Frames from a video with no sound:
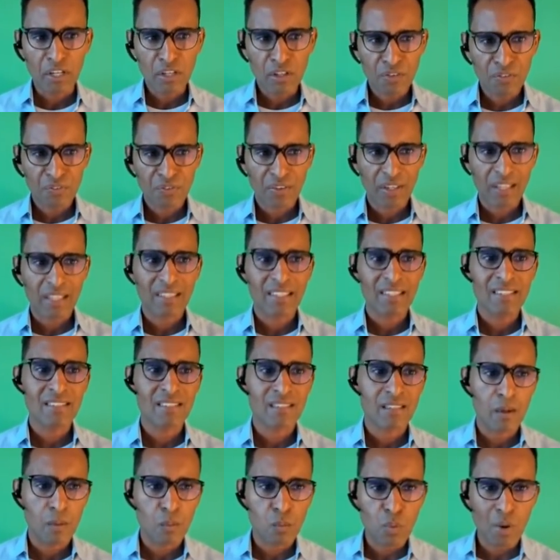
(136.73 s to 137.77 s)
When you fail
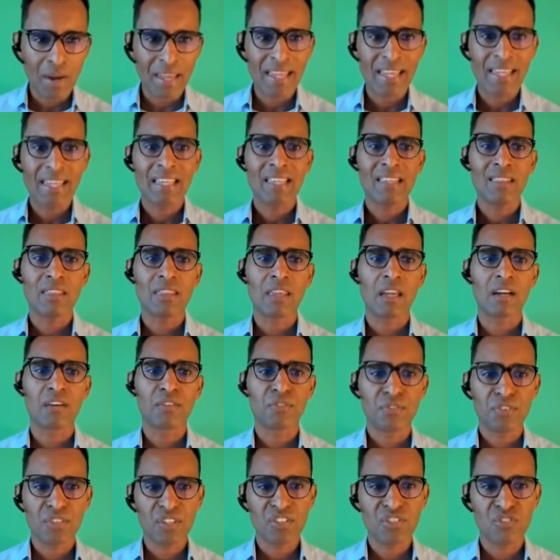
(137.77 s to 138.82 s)
in some way,
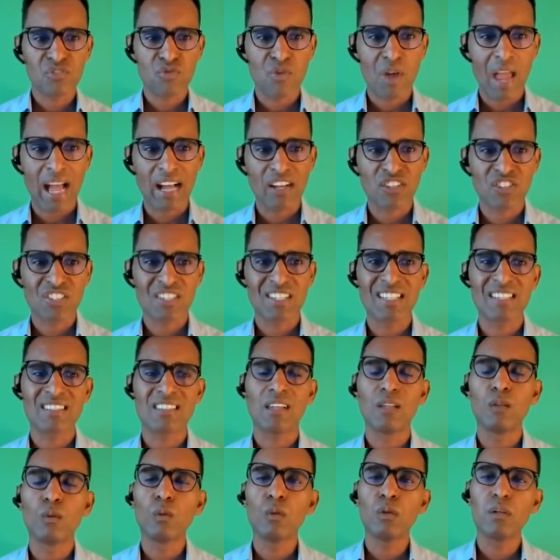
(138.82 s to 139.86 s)
their first reaction
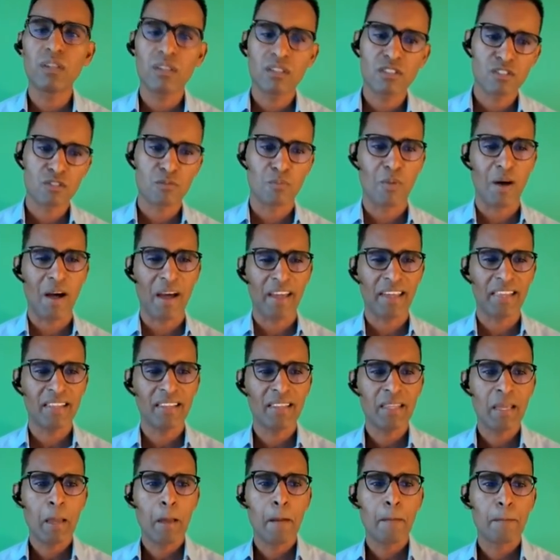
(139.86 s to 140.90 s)
is a little
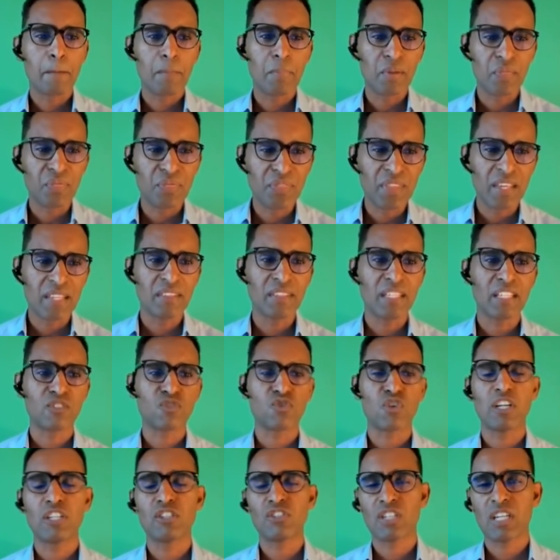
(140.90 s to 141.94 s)
smile, but then they
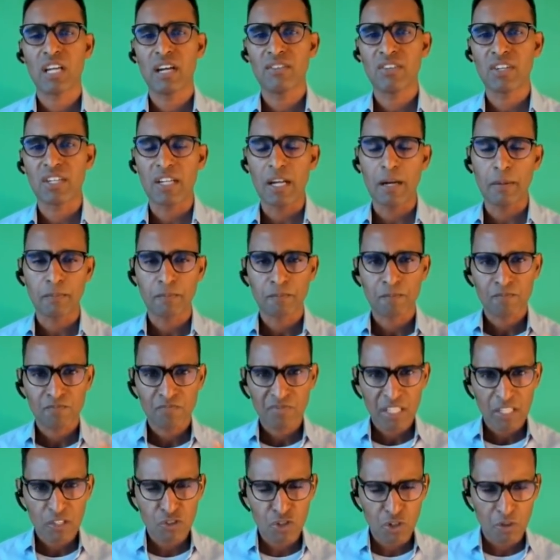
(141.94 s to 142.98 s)
try to cover it up.
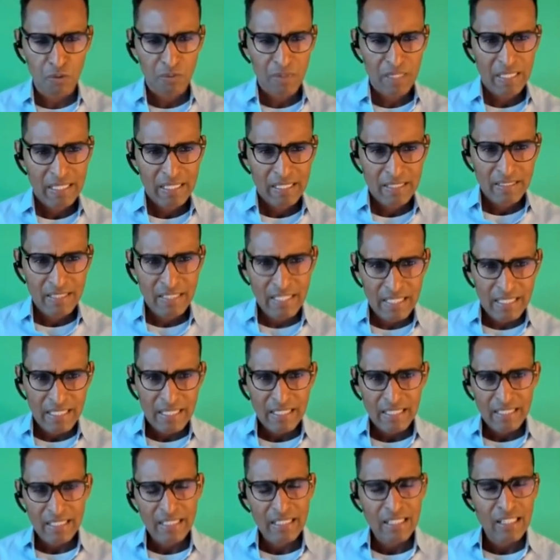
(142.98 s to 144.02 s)
So, ti
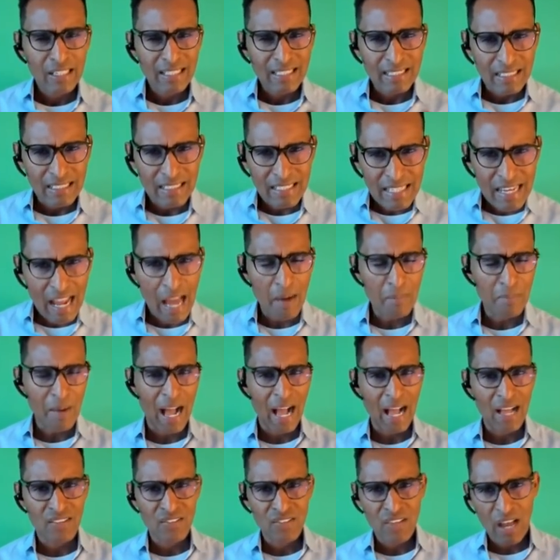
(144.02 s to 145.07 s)
qanna
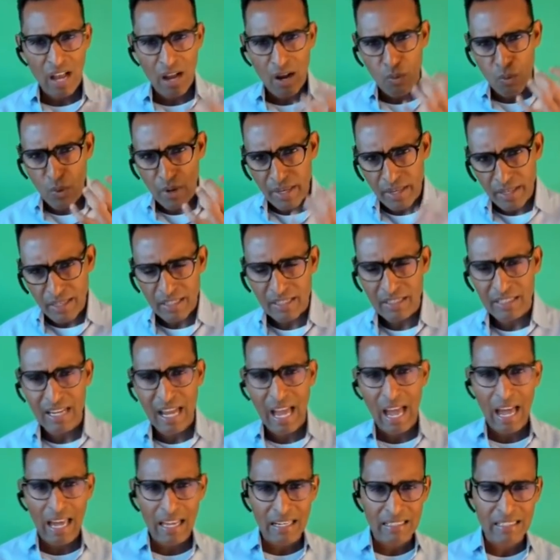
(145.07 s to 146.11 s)
mahaza way
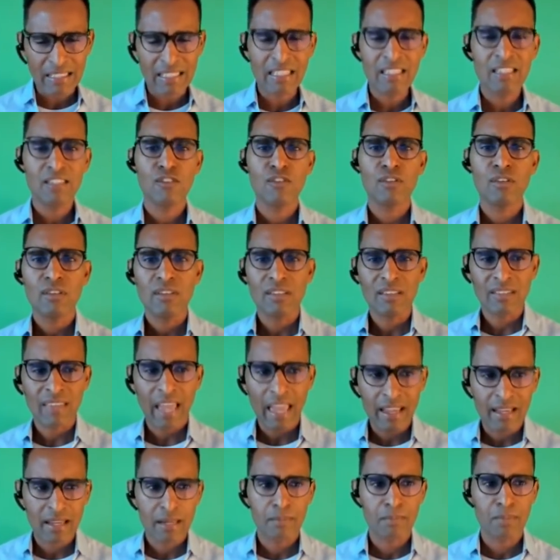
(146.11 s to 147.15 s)
qanna arki
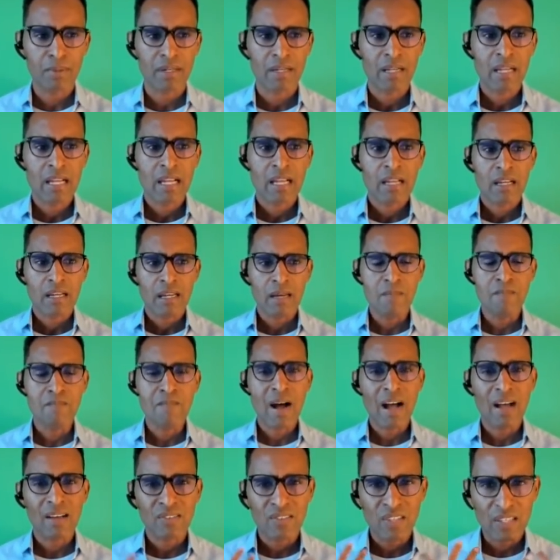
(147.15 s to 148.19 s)
intay gabr
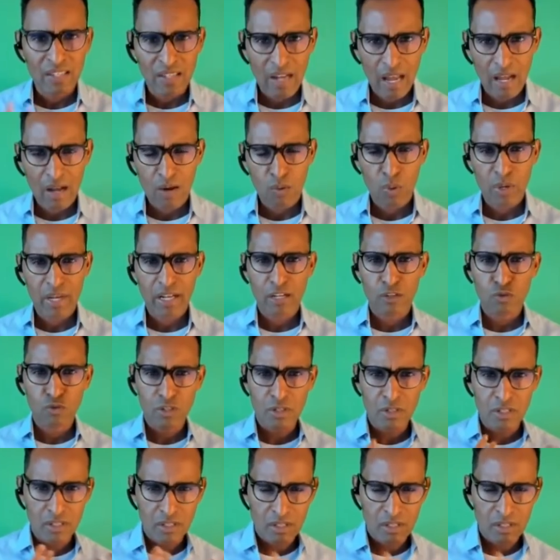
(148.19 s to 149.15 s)
hmaq zeena way